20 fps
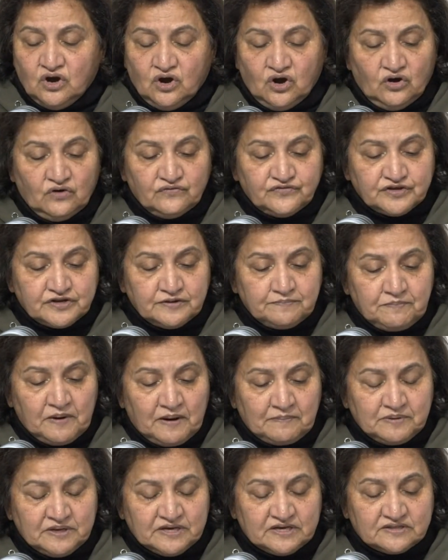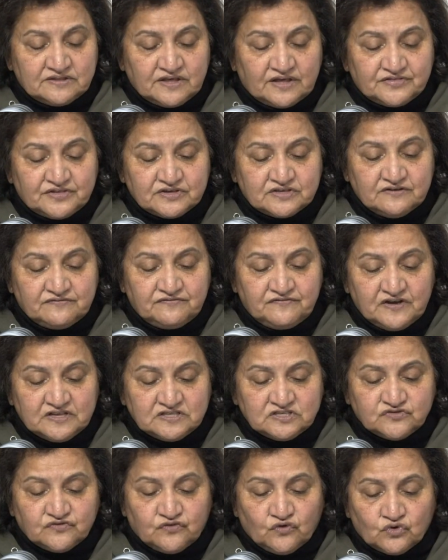of the Republic that the
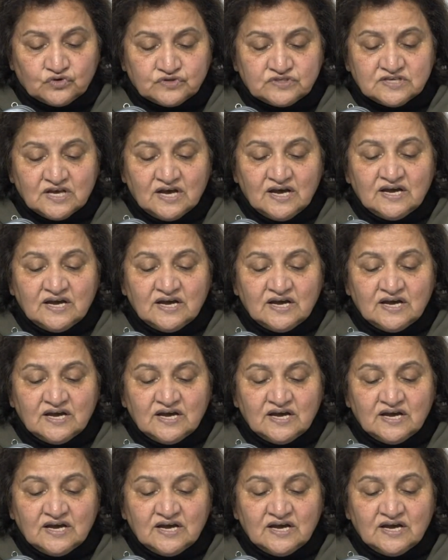Defence Force